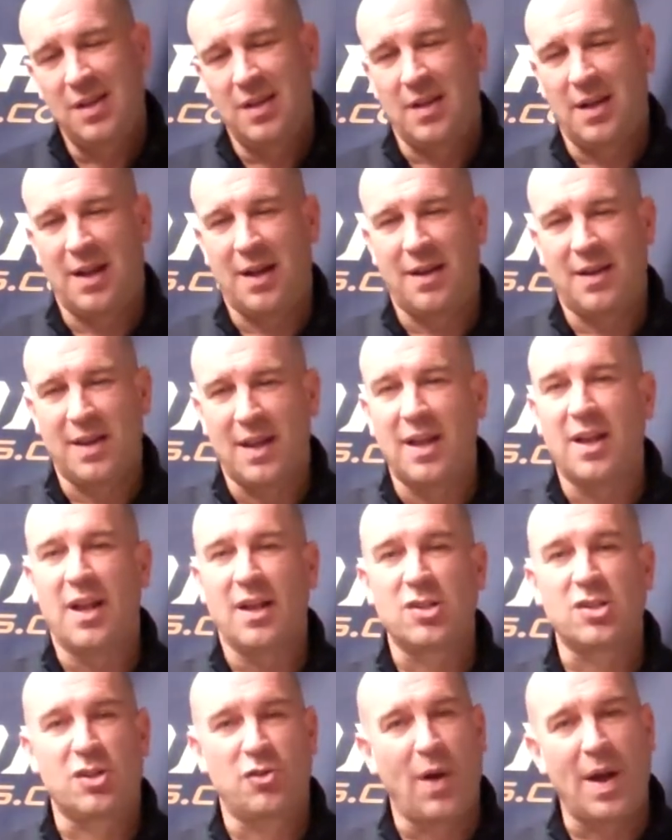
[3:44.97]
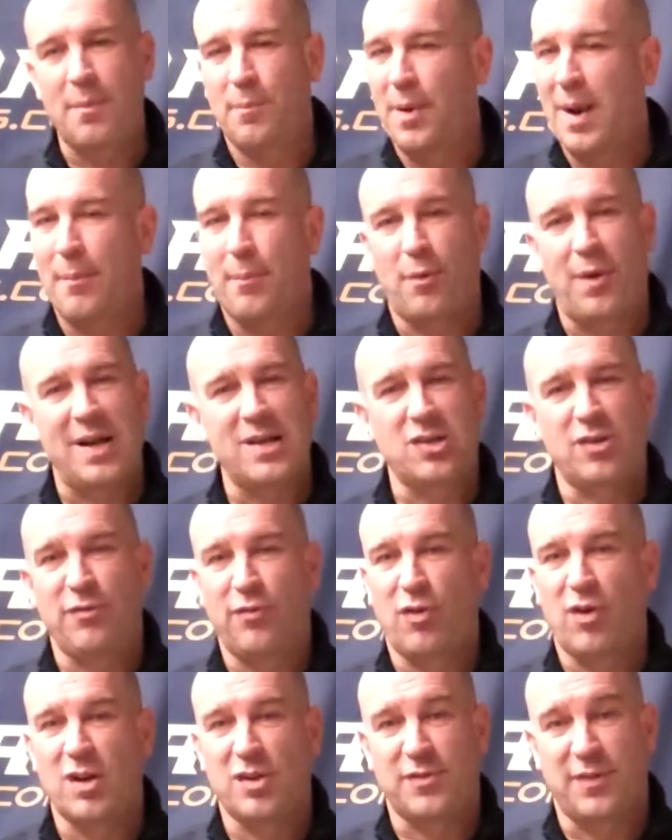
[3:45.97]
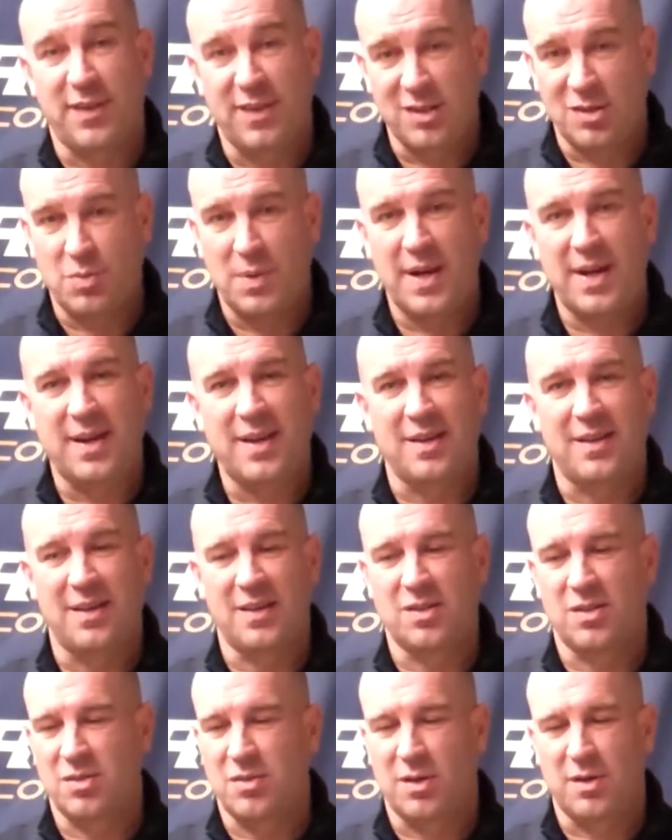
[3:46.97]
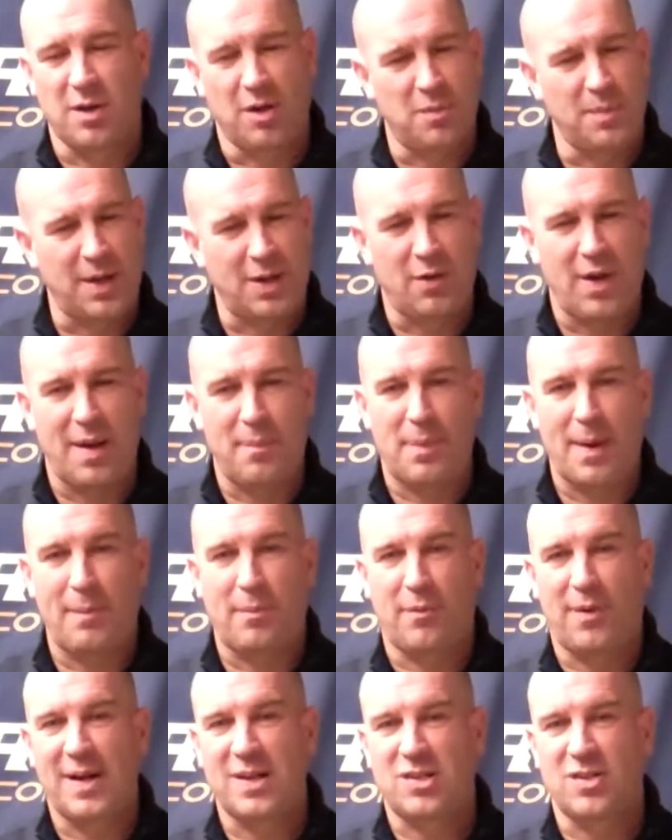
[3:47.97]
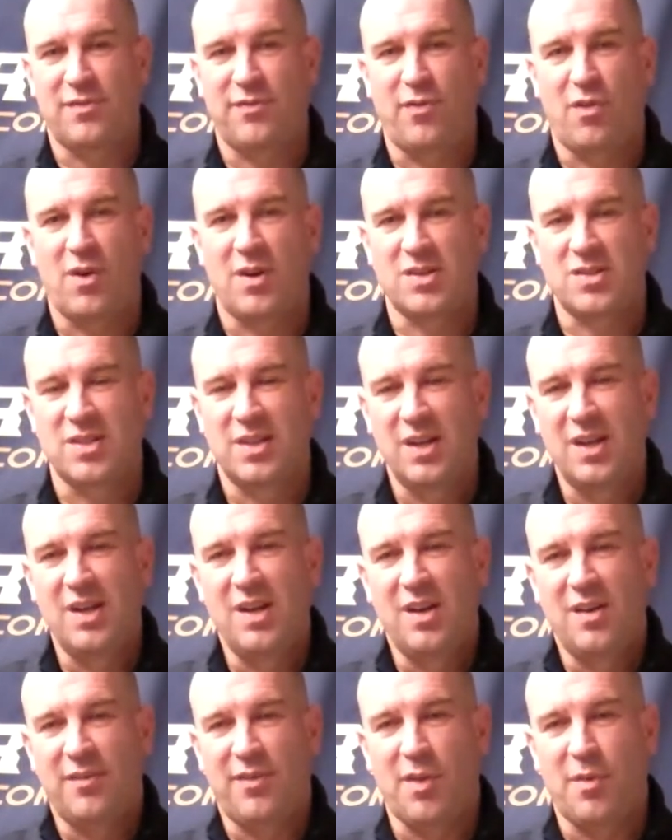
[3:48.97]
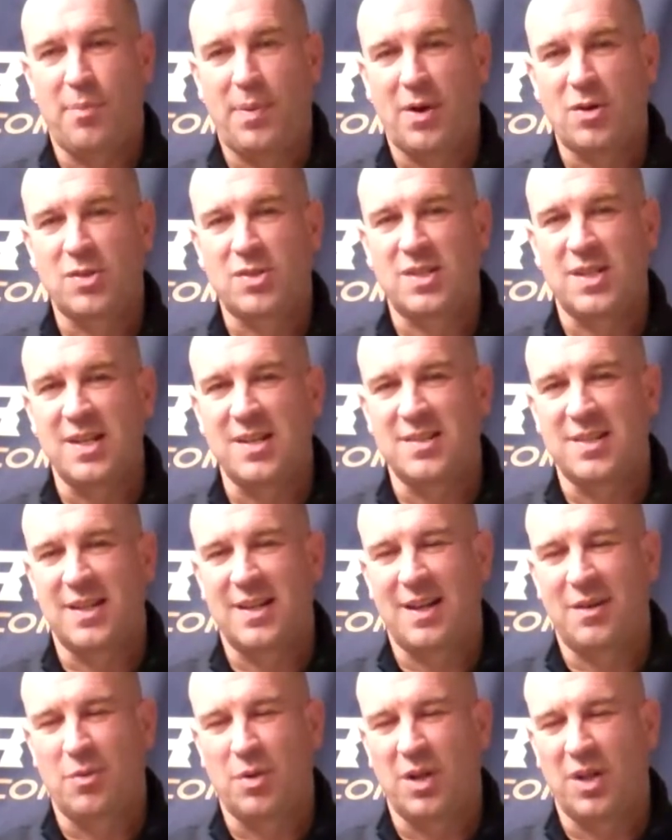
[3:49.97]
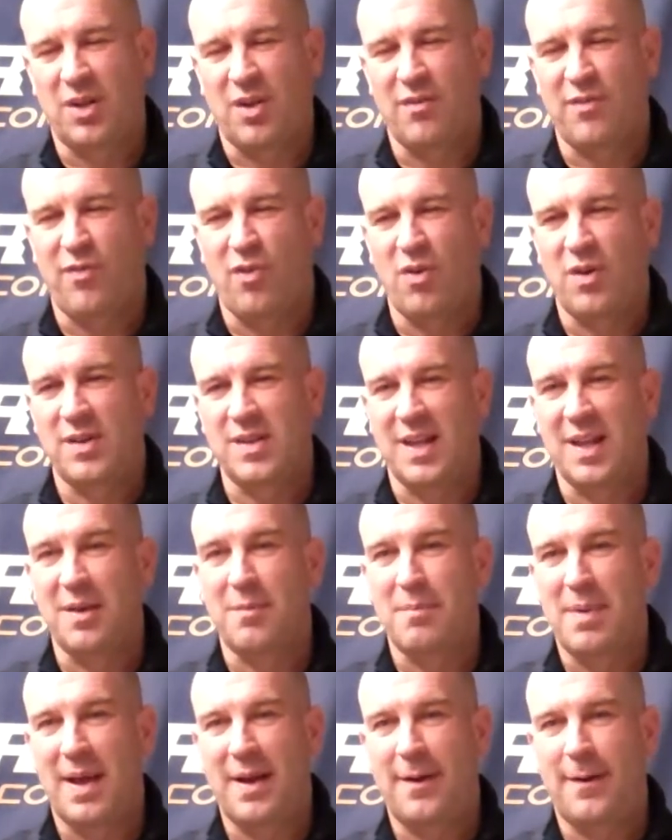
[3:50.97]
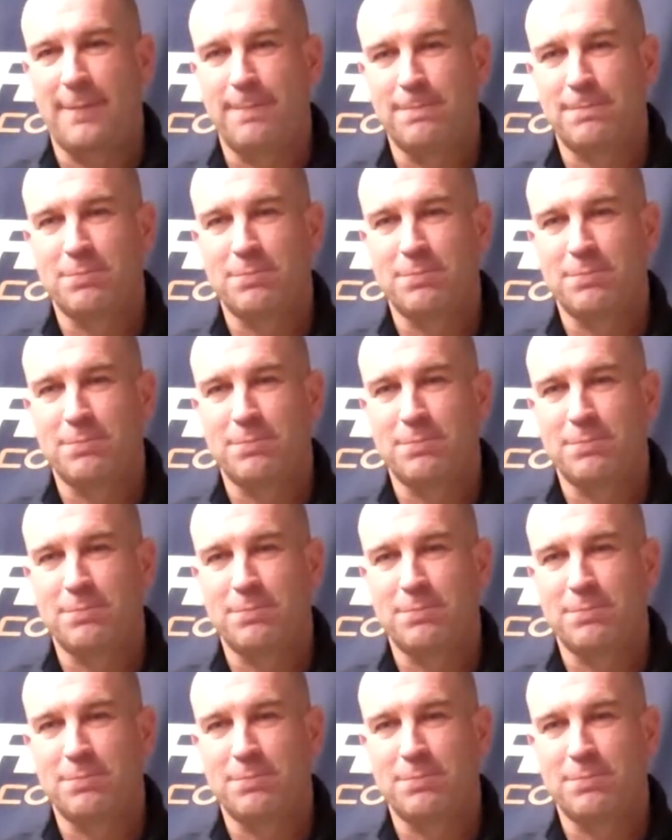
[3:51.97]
it's great preparation for us for this week. It's going to be great preparation for us for the postseason, and we're looking forward to getting better.